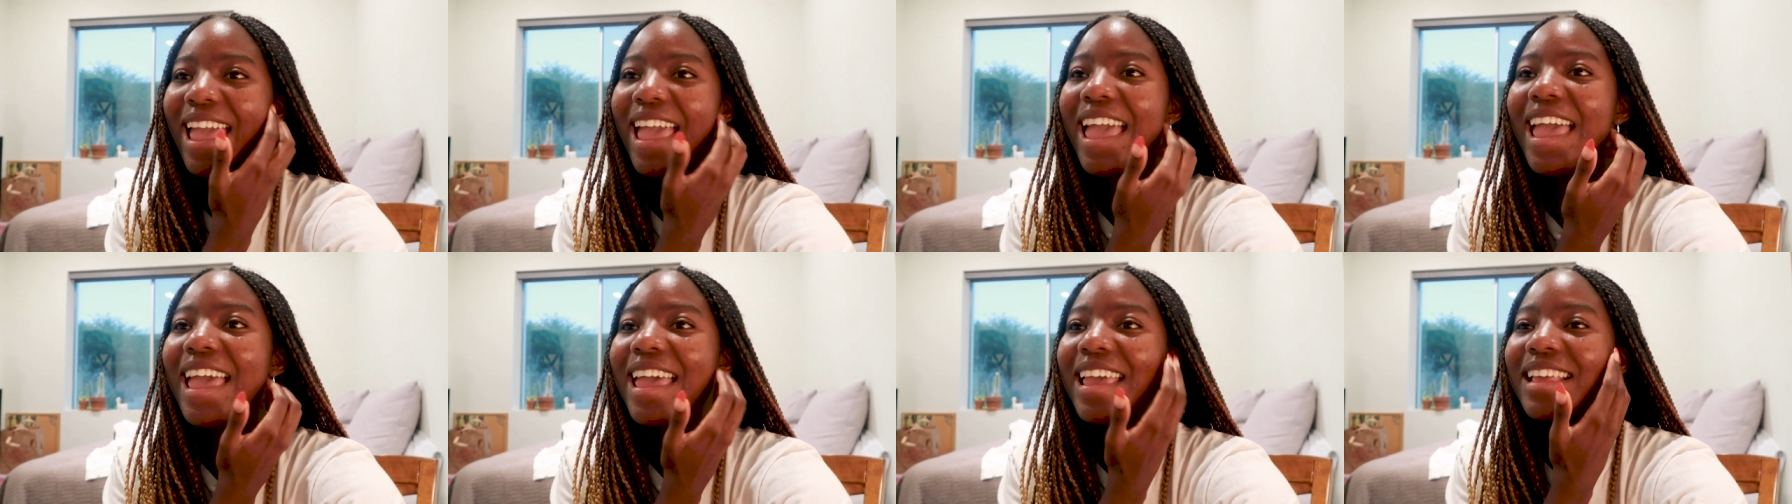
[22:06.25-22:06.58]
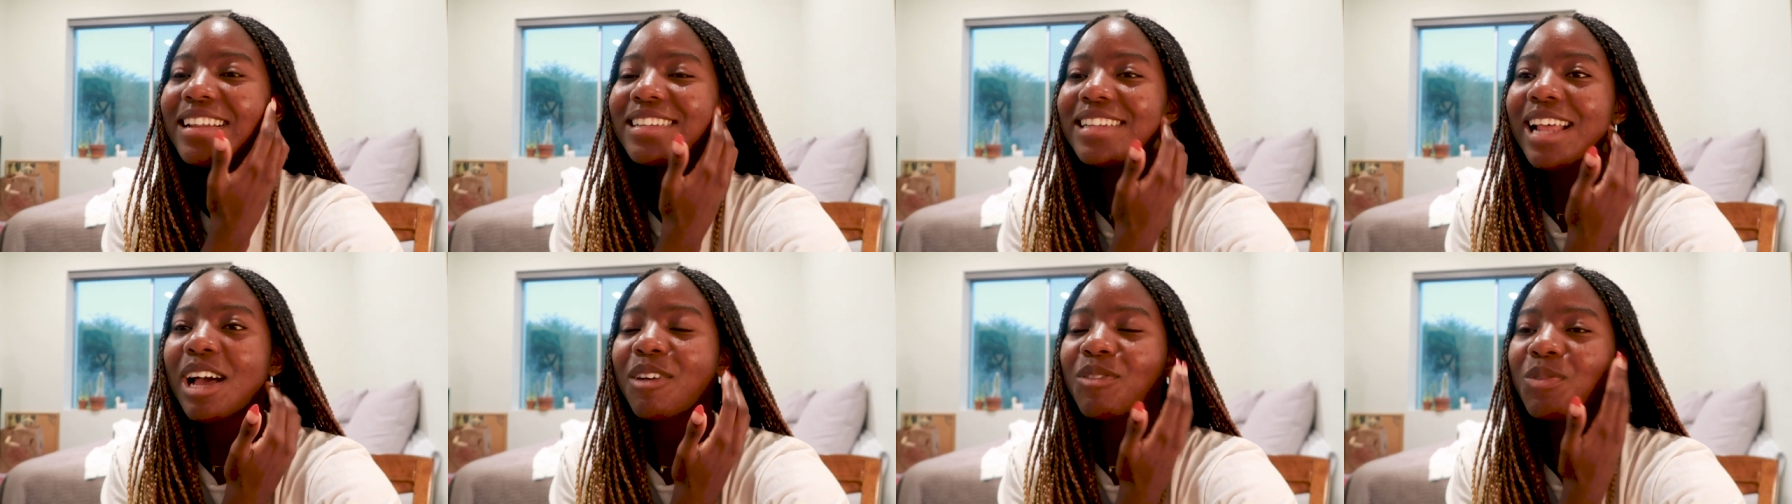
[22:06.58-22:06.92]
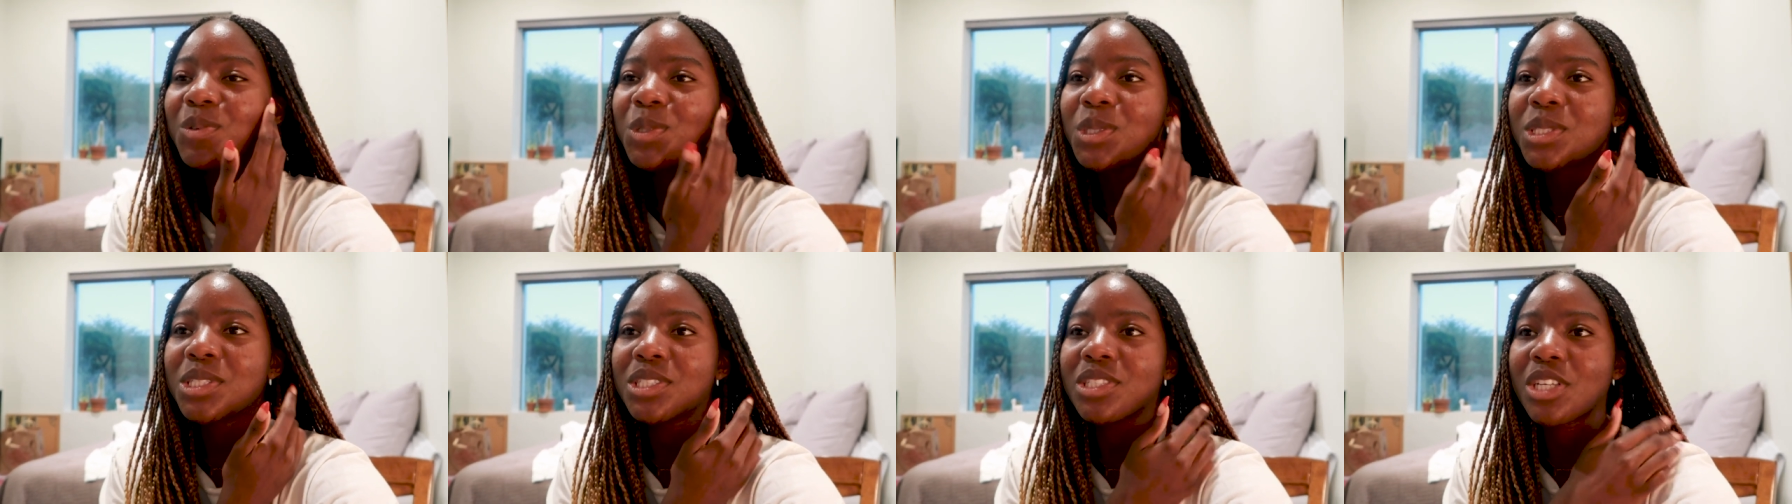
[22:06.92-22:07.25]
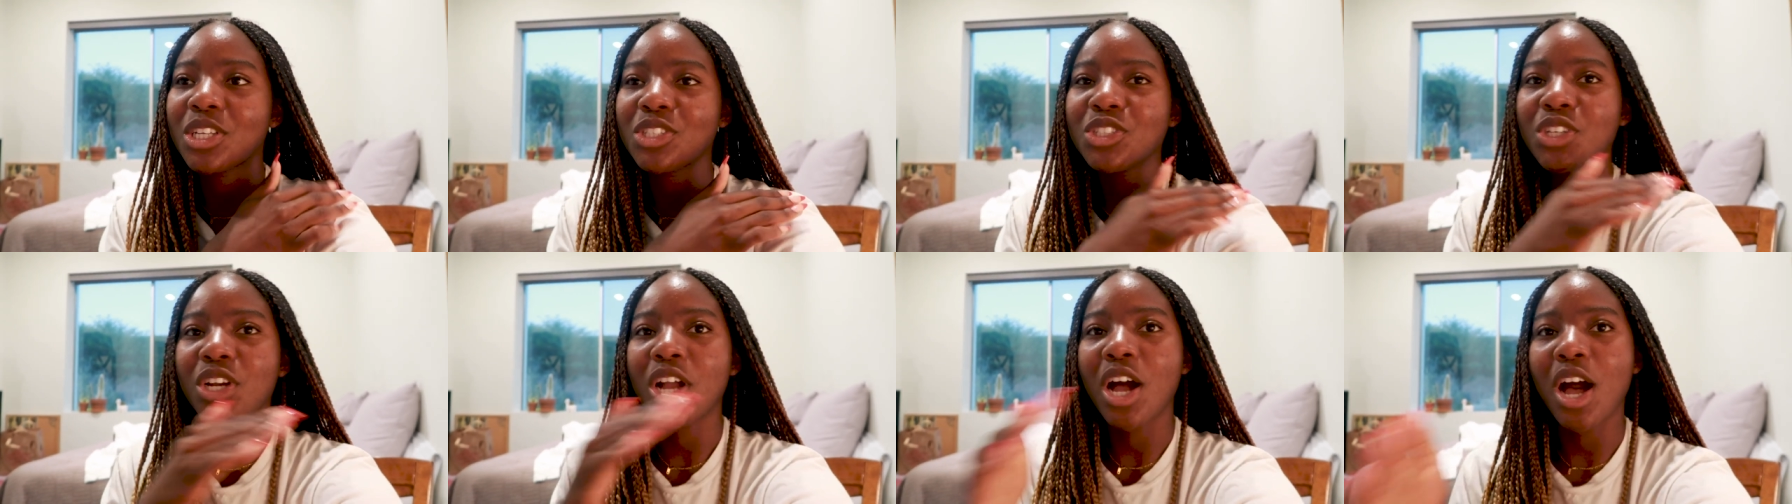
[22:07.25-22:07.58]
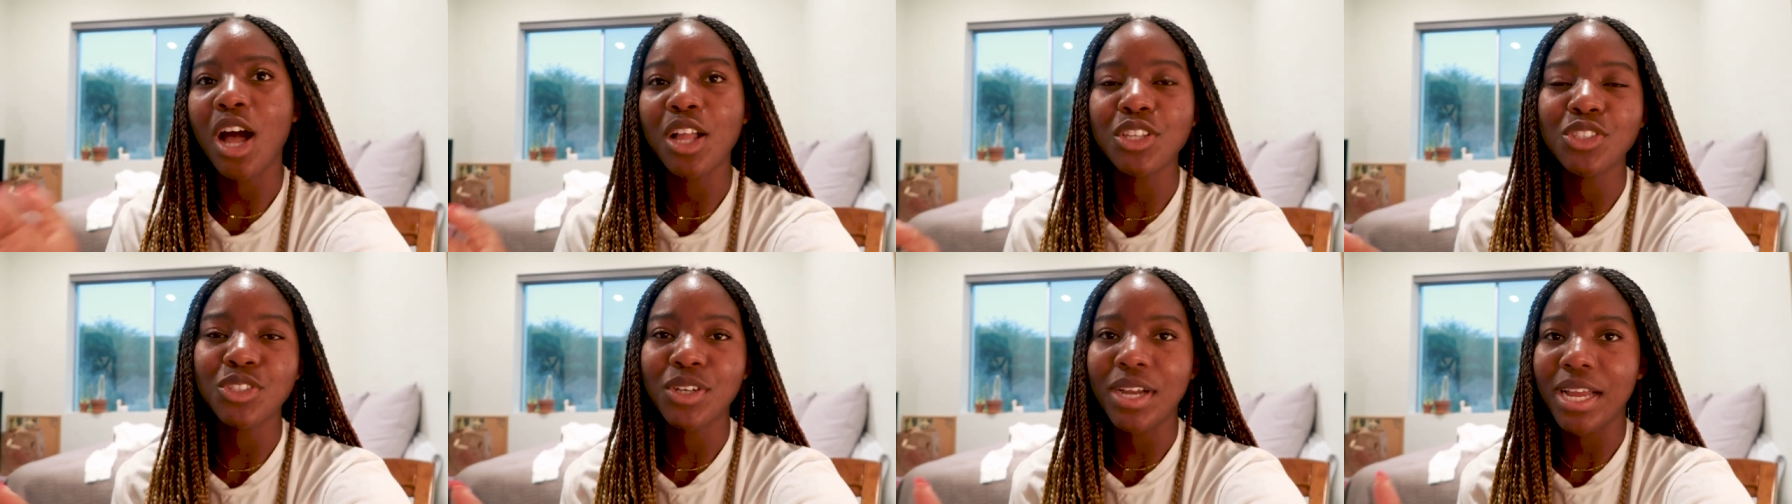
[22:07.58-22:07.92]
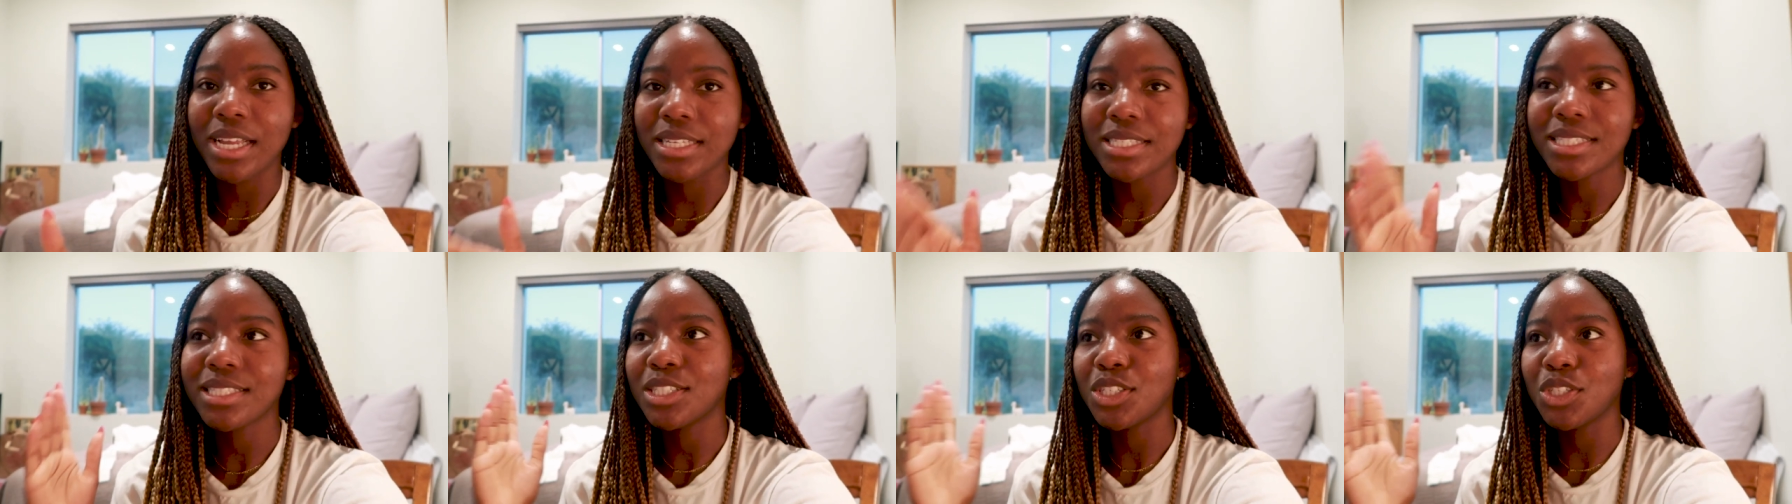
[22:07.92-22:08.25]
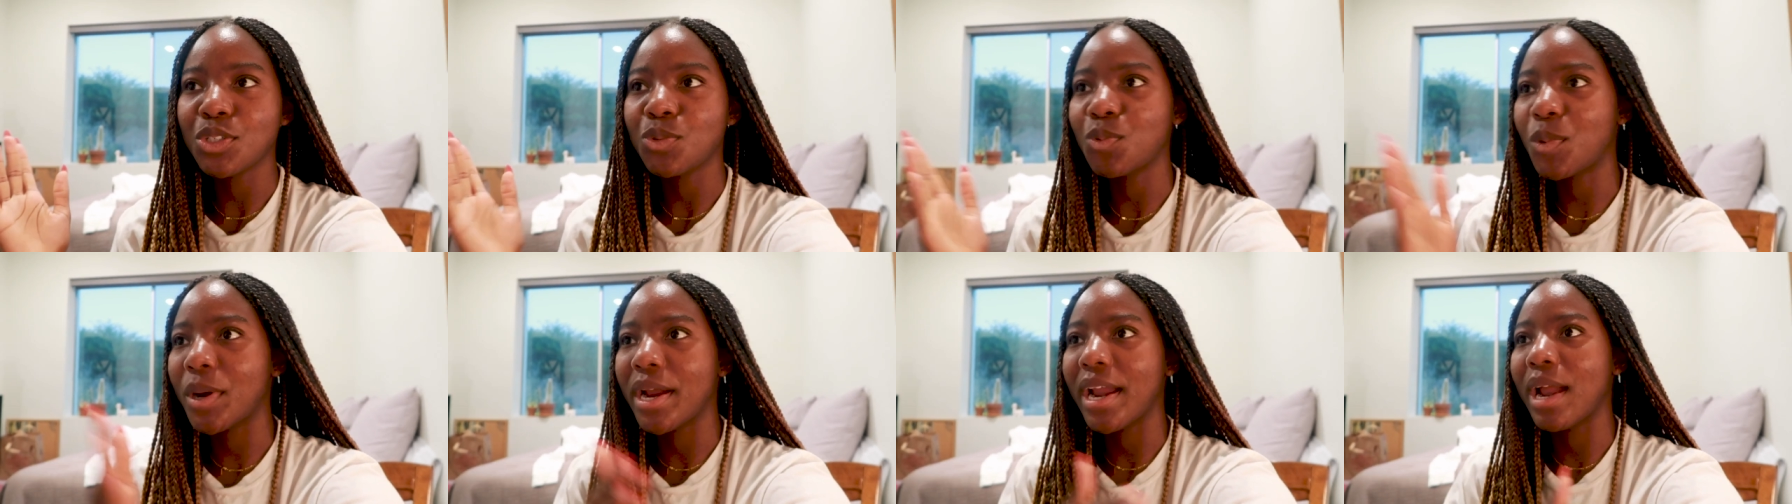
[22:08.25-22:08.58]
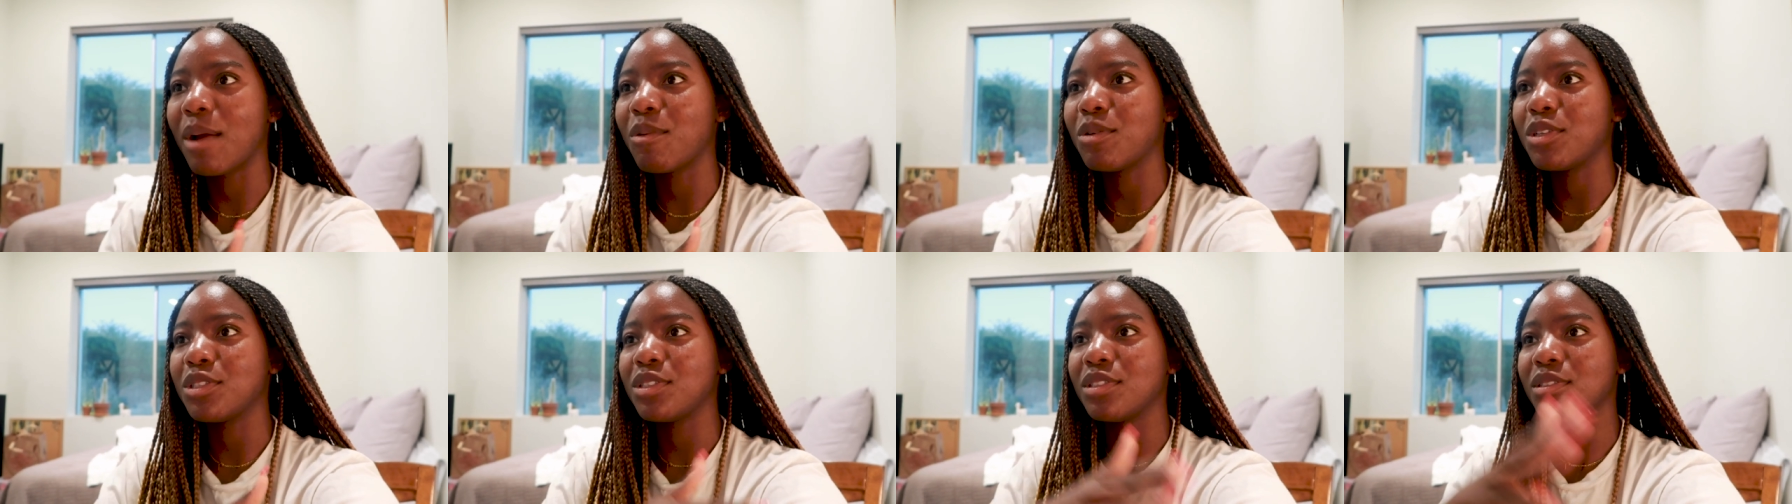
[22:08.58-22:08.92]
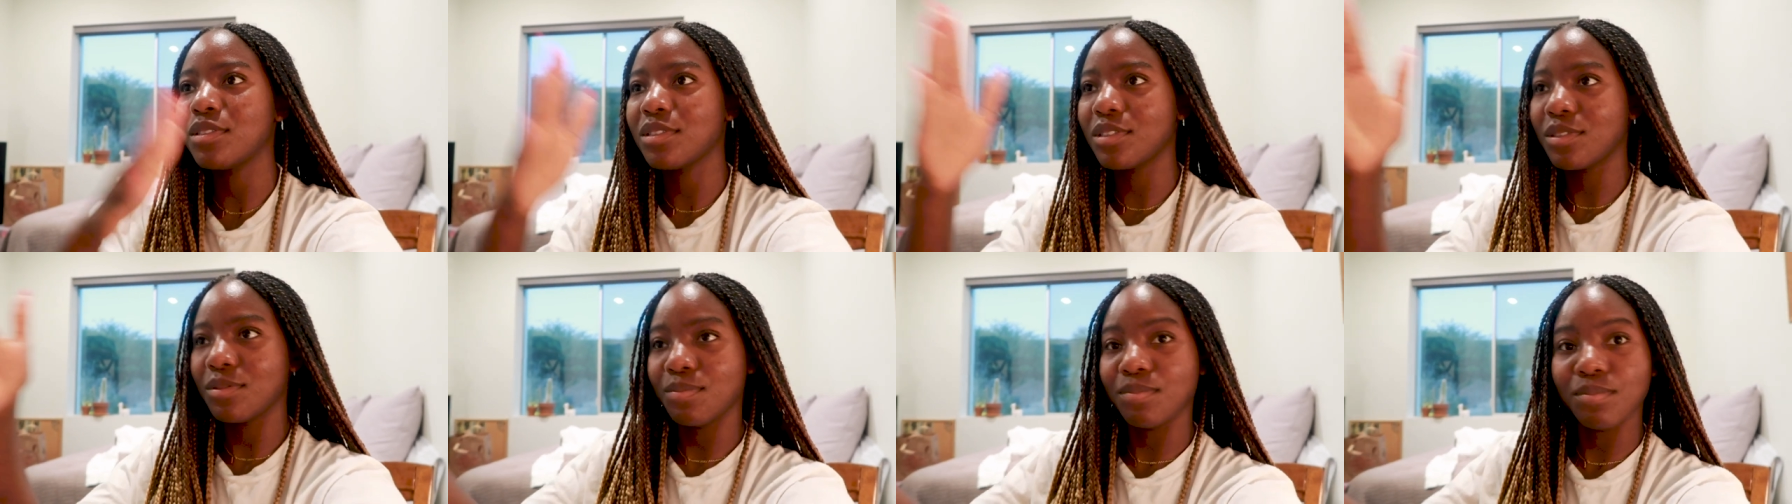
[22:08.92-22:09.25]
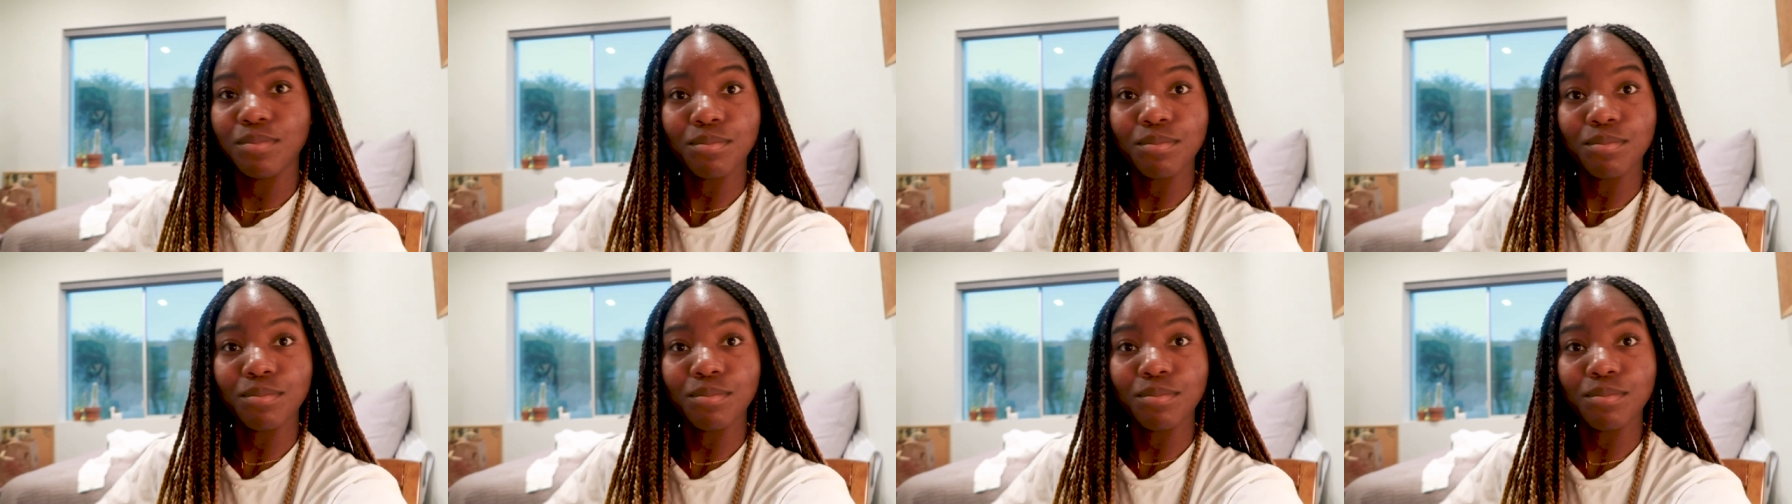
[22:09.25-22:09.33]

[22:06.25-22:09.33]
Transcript: and that was such a contrast to where I was